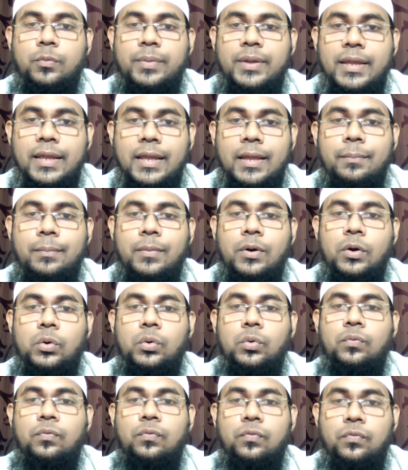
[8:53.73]
be able
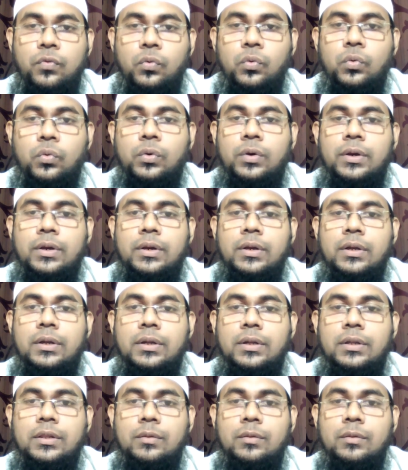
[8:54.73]
to fool